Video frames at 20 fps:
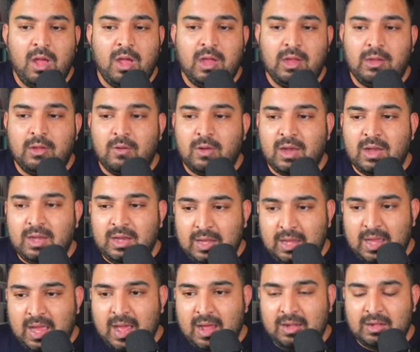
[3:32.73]
you can
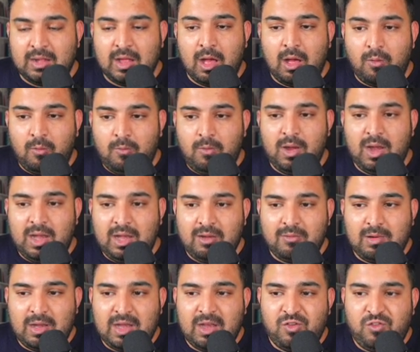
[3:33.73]
get a really,
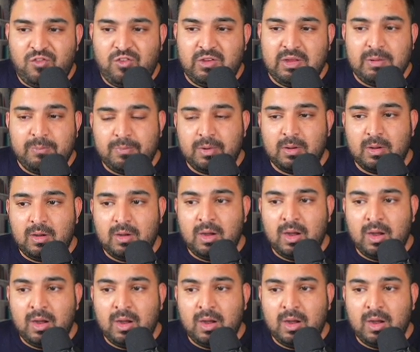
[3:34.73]
really cheaper